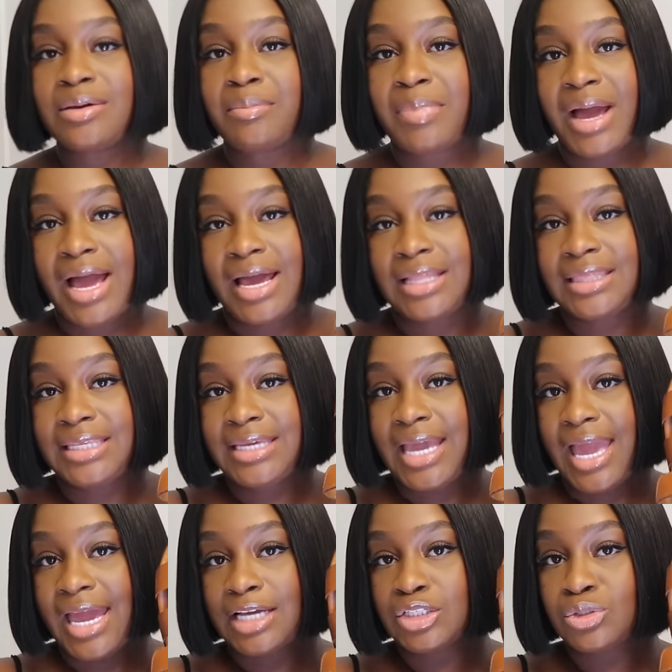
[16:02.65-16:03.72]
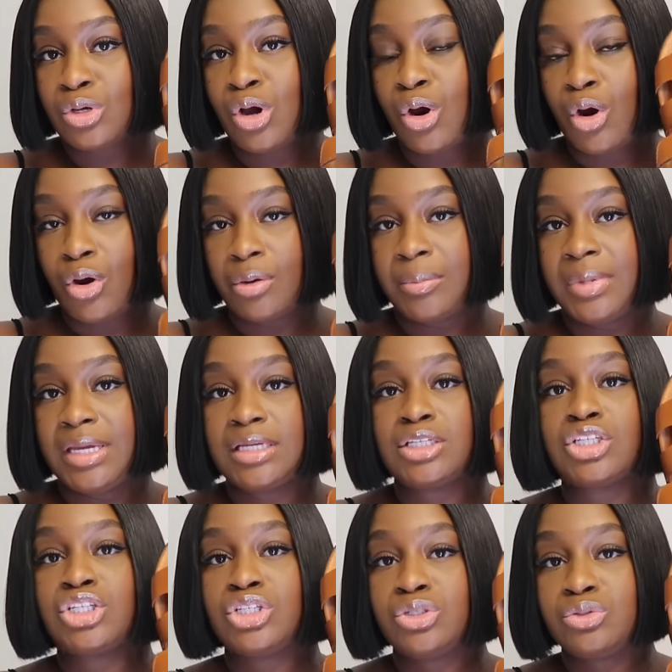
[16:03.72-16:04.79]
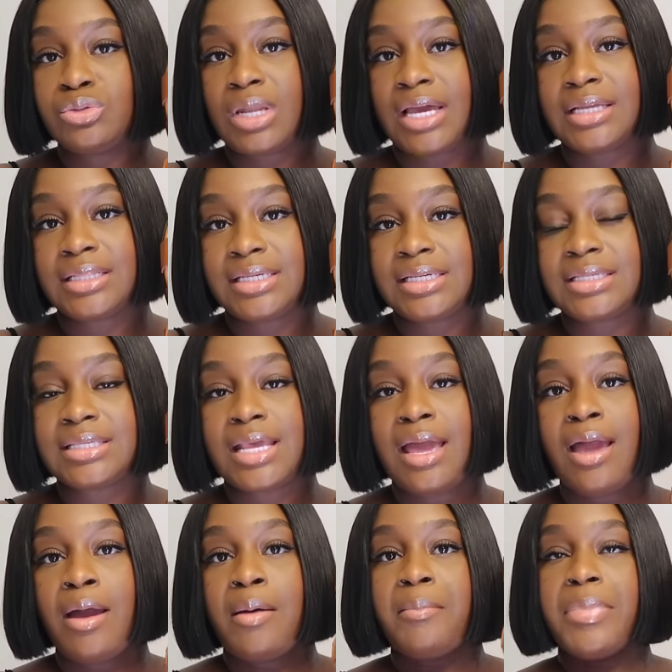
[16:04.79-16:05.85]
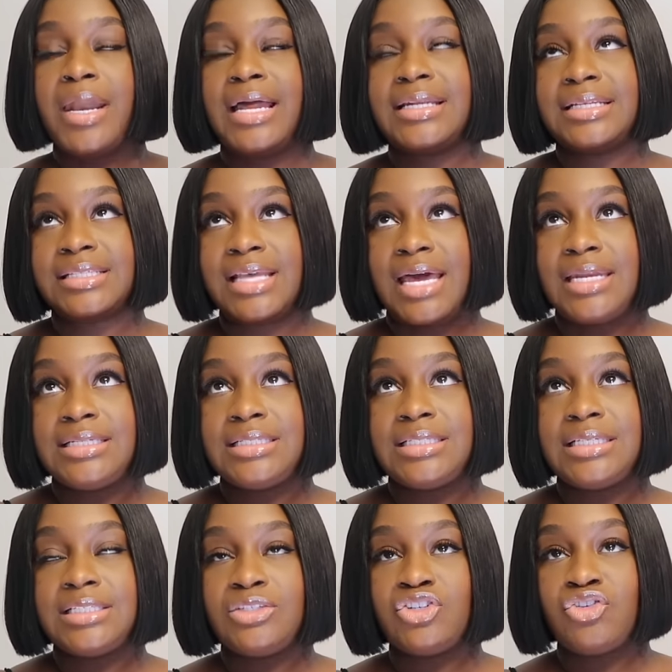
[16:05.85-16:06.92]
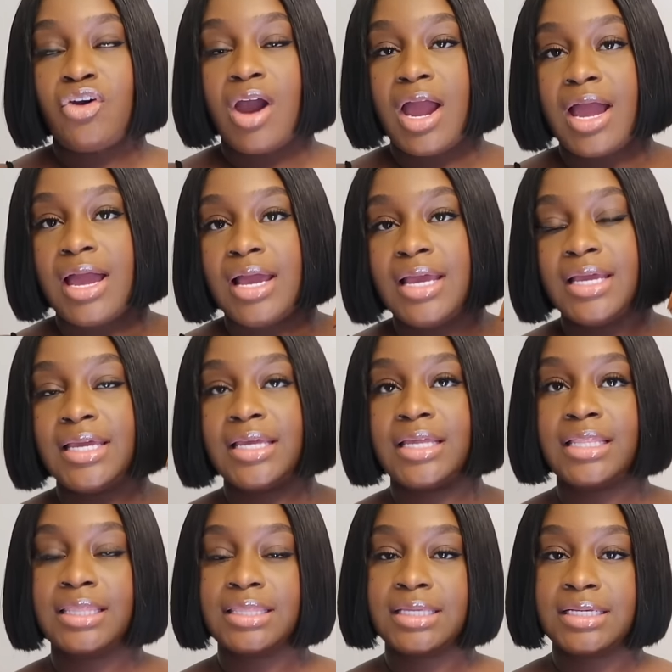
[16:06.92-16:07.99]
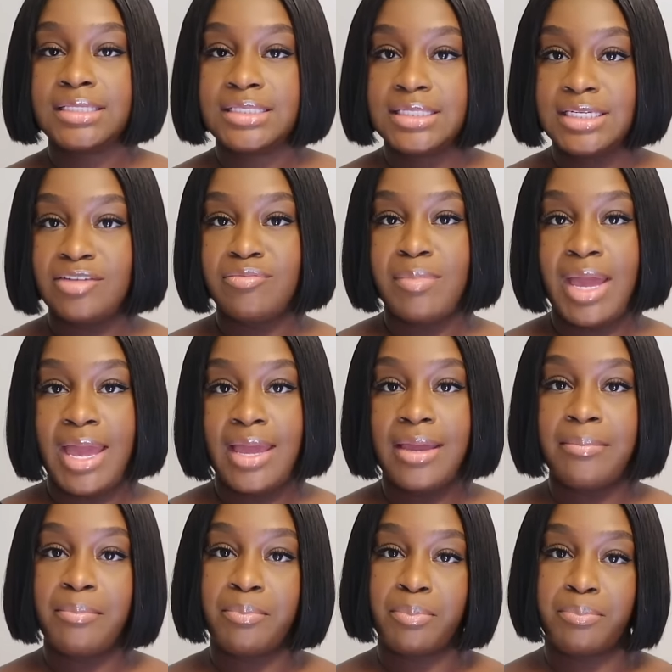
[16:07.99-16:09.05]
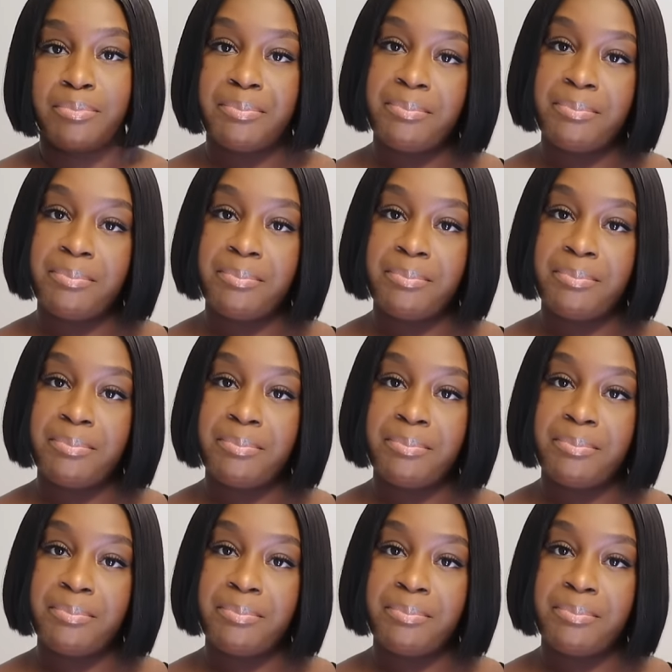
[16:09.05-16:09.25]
to buy the actual Hermes shoe like this, but I decided to try the Steve Madden